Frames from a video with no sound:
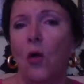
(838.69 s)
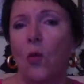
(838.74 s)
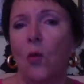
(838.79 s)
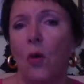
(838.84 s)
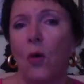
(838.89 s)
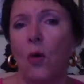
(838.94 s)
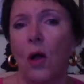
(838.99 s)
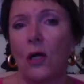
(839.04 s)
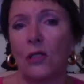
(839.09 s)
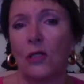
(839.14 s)

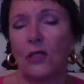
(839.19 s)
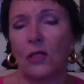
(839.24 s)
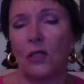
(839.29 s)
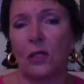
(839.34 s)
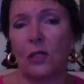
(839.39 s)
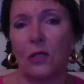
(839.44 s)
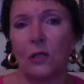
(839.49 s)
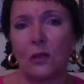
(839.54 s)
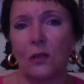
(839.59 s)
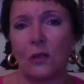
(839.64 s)
was
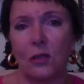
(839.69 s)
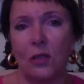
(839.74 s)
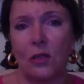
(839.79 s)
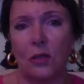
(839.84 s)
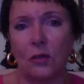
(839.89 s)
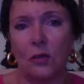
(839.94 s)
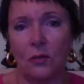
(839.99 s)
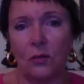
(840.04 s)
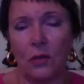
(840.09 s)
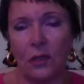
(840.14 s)

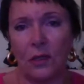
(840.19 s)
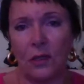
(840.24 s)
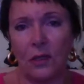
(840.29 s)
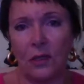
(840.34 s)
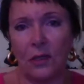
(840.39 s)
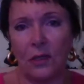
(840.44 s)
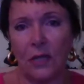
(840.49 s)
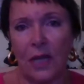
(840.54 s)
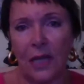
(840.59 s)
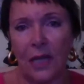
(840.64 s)
to
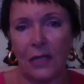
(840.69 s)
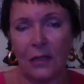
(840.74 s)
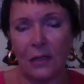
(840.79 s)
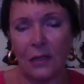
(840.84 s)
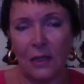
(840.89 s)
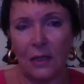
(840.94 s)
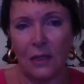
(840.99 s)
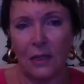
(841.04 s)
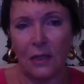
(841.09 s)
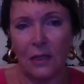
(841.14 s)
get
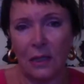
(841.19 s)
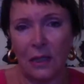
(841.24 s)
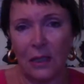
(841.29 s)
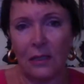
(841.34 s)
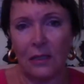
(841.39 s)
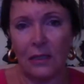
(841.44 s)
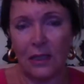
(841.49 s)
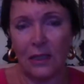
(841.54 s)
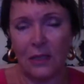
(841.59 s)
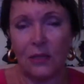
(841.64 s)

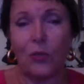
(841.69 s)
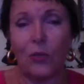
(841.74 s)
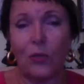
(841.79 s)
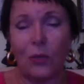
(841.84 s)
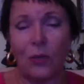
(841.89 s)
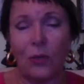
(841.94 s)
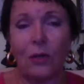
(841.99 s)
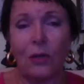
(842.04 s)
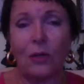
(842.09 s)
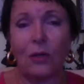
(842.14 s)
it into
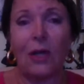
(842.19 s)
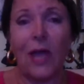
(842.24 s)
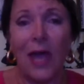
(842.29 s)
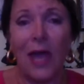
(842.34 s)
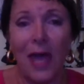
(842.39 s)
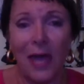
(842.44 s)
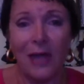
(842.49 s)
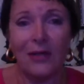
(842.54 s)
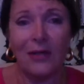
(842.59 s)
her head,